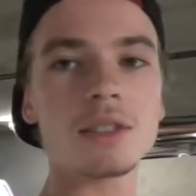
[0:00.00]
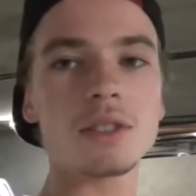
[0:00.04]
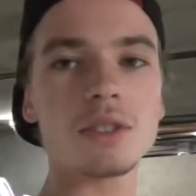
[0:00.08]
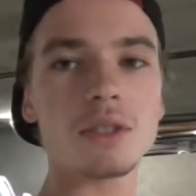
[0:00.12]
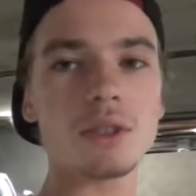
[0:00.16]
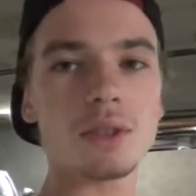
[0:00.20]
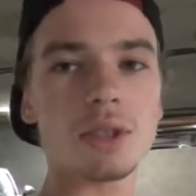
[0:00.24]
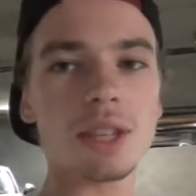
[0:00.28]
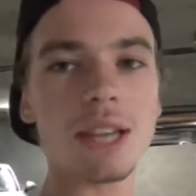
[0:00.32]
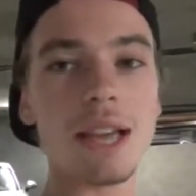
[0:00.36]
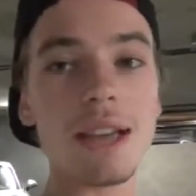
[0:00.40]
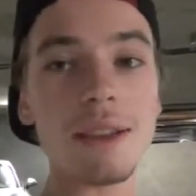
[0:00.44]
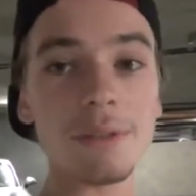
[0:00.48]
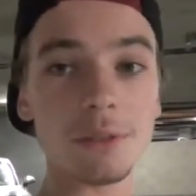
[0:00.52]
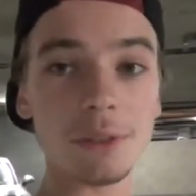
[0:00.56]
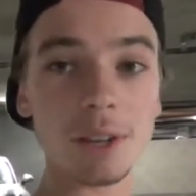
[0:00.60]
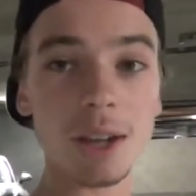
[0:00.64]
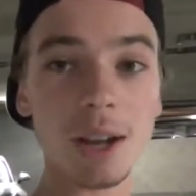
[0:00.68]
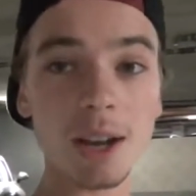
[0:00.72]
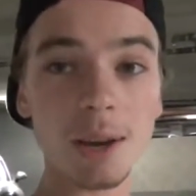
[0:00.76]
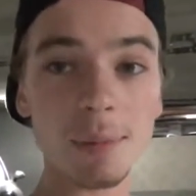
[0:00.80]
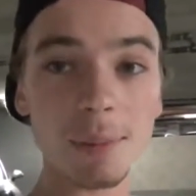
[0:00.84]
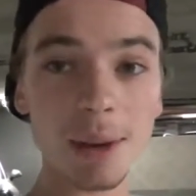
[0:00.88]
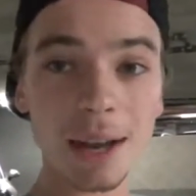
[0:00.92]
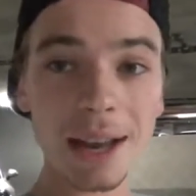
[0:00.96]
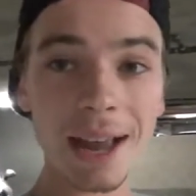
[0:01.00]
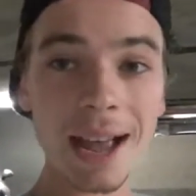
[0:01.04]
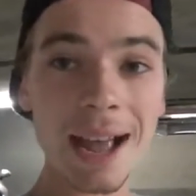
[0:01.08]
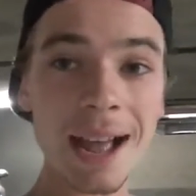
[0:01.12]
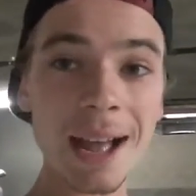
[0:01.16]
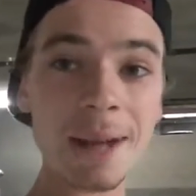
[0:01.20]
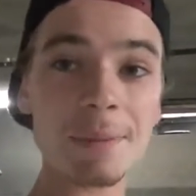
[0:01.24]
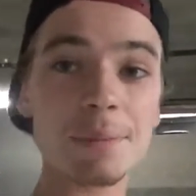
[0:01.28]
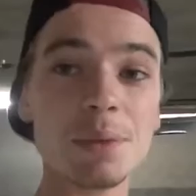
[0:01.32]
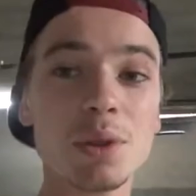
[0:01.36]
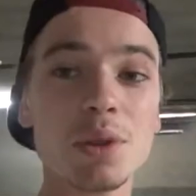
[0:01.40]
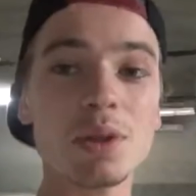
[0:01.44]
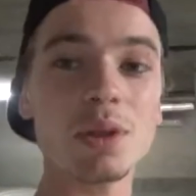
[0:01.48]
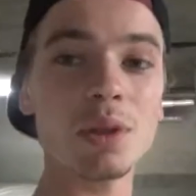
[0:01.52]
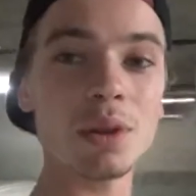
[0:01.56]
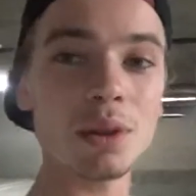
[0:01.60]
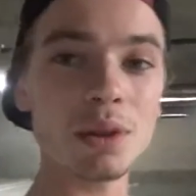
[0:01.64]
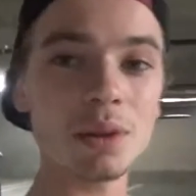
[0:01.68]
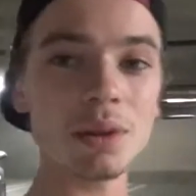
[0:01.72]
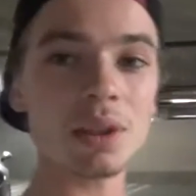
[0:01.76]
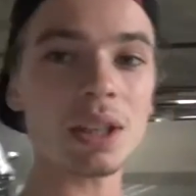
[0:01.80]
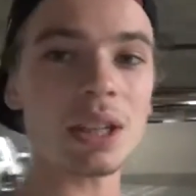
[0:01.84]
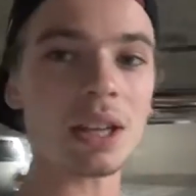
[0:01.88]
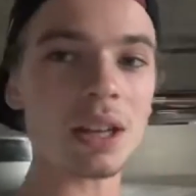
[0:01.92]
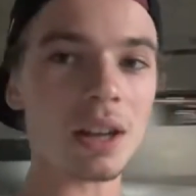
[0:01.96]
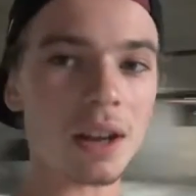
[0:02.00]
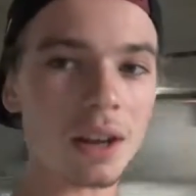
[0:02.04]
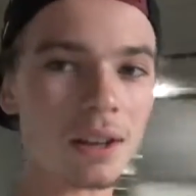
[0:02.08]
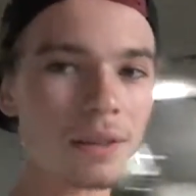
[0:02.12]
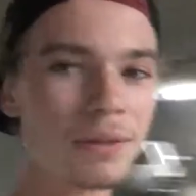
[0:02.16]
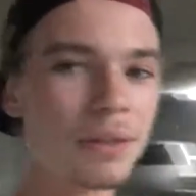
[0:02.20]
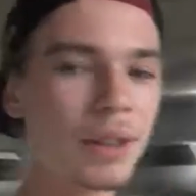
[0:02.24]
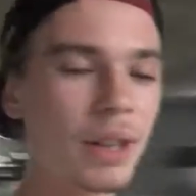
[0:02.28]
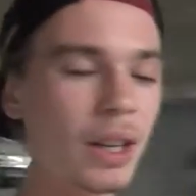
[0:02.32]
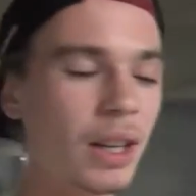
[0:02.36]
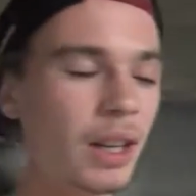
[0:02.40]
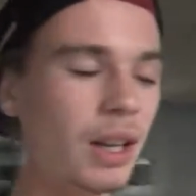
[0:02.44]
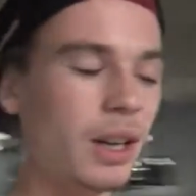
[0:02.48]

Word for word: So the F-Type I absolutely love.